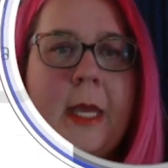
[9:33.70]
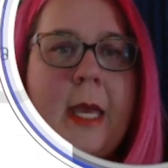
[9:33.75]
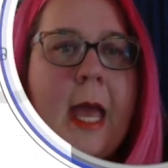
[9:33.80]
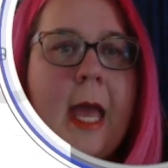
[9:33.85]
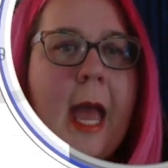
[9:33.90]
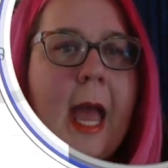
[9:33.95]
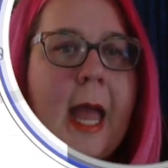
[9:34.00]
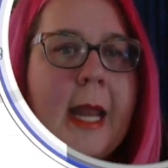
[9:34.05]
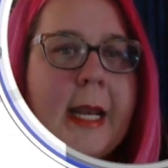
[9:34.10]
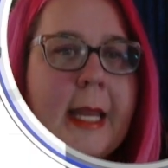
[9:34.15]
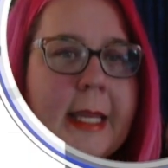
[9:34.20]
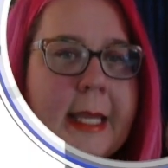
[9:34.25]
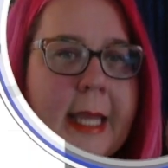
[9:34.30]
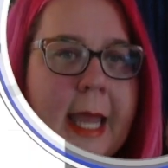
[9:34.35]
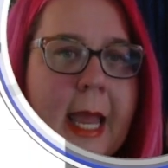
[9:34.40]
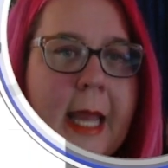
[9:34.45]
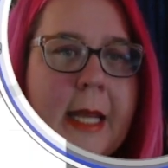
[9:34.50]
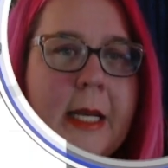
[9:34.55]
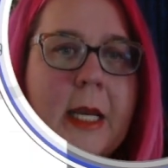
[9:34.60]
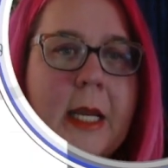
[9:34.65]
And
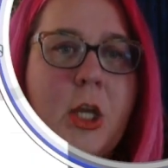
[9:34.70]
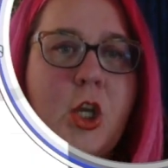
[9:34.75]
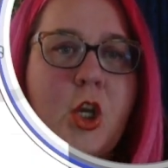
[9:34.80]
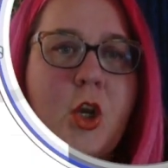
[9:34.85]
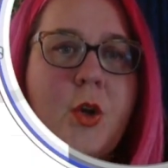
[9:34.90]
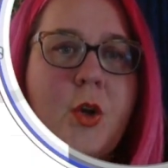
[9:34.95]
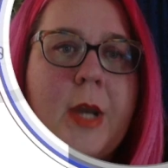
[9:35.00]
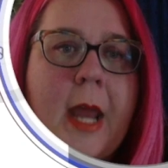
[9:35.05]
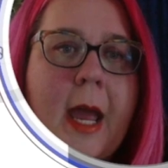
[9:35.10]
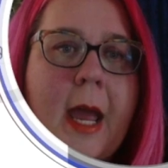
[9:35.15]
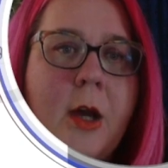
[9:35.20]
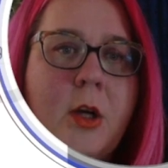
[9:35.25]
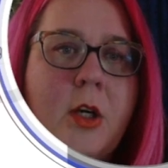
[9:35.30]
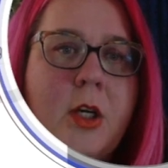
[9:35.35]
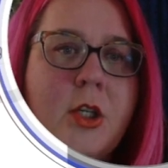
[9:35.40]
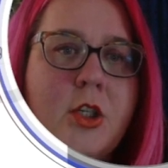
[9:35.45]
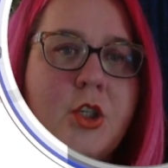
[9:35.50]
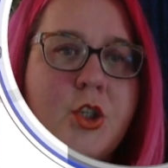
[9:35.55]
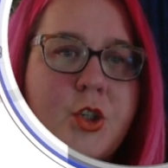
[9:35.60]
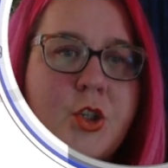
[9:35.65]
again, you now
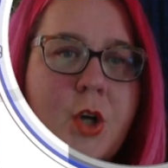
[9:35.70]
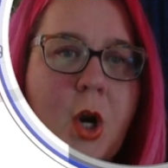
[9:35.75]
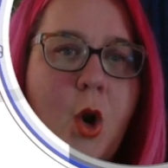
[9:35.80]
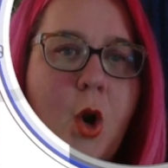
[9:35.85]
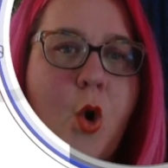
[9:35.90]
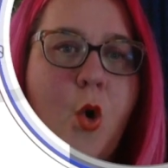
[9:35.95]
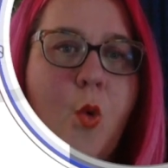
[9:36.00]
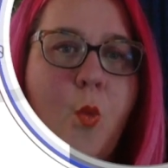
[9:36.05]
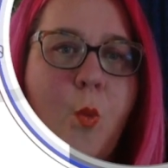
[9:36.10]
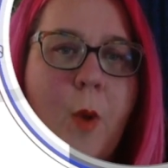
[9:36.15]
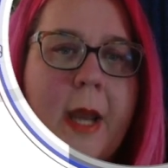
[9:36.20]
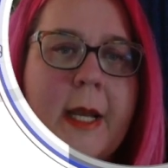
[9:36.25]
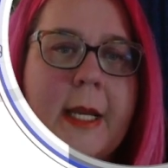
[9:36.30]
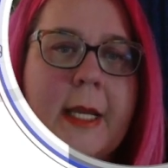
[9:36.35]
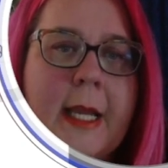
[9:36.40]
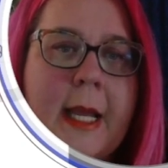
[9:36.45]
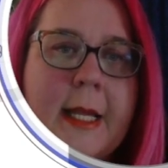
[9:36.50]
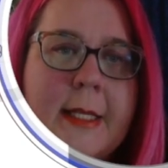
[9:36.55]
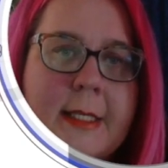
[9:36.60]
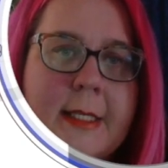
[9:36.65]
control when it
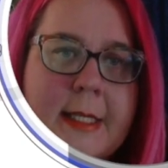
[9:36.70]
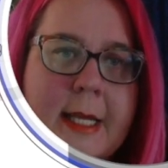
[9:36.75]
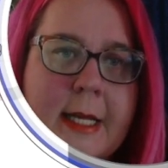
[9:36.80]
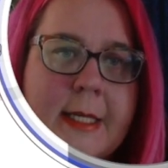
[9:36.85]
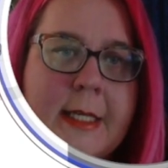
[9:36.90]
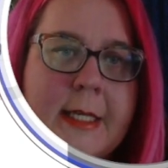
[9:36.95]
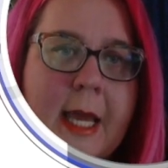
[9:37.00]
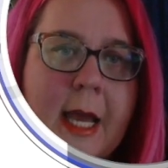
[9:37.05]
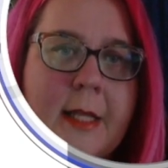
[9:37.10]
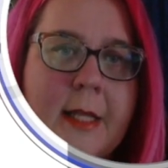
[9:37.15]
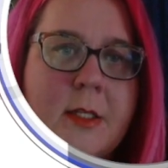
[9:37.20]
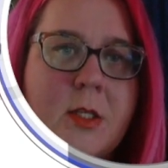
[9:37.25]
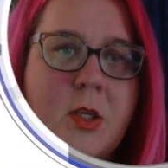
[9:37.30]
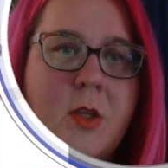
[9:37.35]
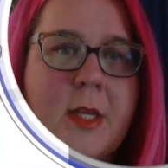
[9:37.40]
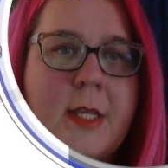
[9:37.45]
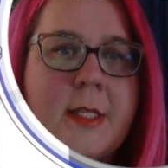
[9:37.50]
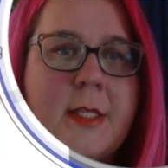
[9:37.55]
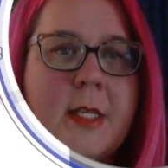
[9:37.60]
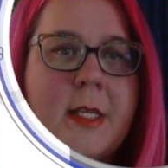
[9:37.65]
gets sent out. So
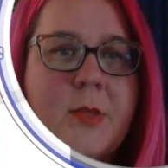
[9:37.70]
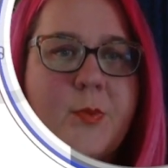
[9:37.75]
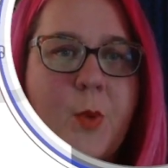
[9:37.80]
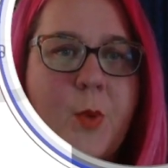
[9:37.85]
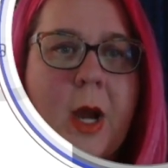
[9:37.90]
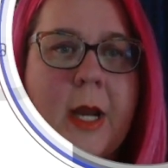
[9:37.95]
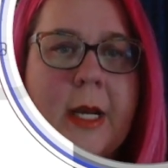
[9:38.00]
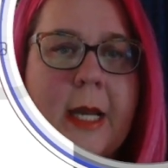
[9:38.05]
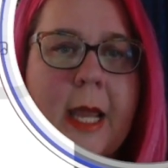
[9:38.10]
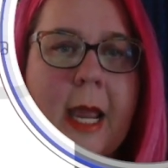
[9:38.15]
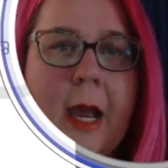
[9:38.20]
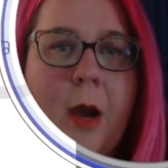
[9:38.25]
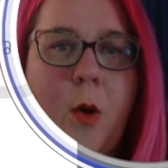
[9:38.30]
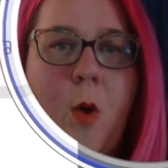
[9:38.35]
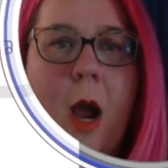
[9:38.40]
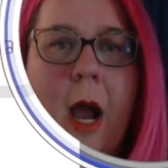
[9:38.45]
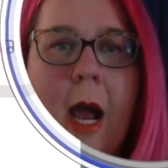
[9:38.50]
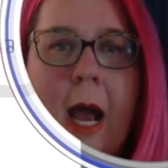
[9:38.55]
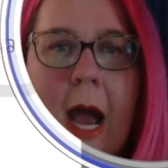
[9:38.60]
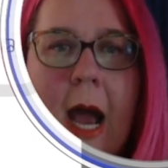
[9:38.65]
this is 1
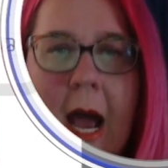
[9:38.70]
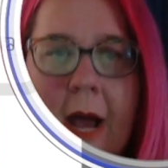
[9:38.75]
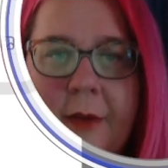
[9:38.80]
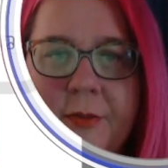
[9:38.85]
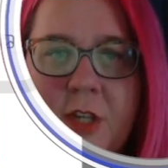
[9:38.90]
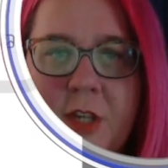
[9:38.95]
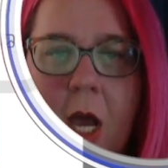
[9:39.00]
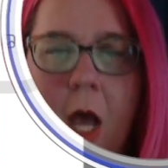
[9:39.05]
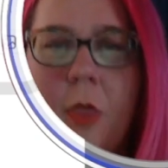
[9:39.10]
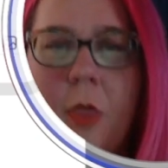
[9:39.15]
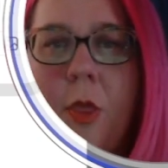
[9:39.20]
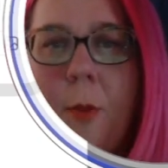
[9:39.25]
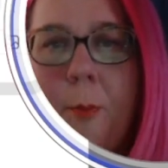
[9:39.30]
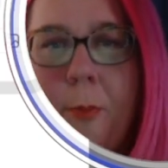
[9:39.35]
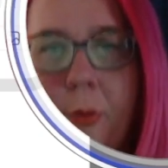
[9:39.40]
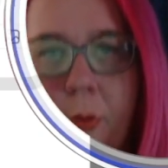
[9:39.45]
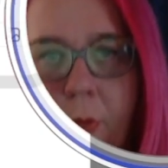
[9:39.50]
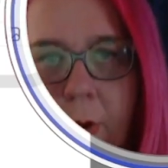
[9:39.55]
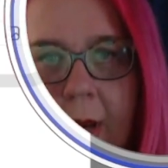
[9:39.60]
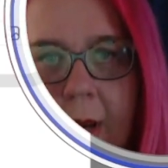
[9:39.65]
hour after the
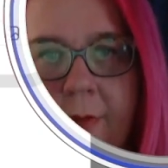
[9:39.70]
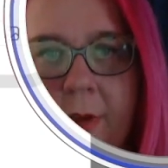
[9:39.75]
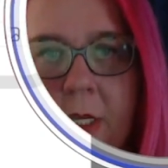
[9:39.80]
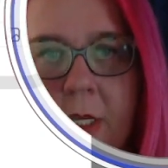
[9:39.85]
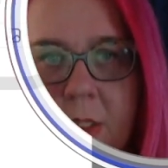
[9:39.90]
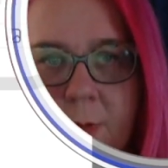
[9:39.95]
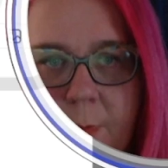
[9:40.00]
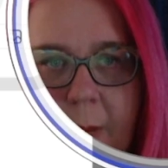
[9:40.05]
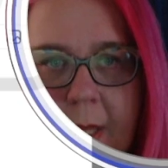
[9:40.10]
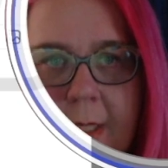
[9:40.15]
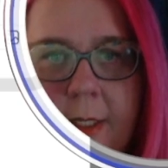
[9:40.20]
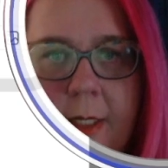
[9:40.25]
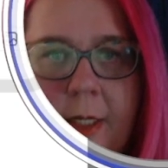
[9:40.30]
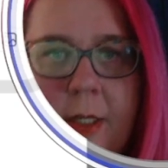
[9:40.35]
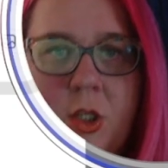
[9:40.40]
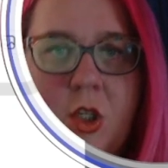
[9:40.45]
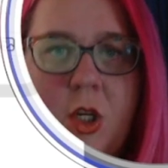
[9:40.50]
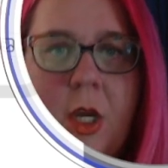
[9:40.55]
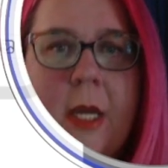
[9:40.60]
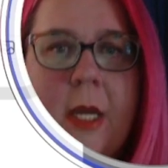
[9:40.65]
previous
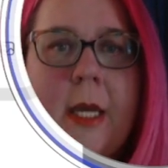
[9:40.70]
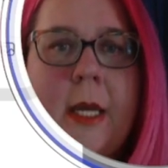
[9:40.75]
message.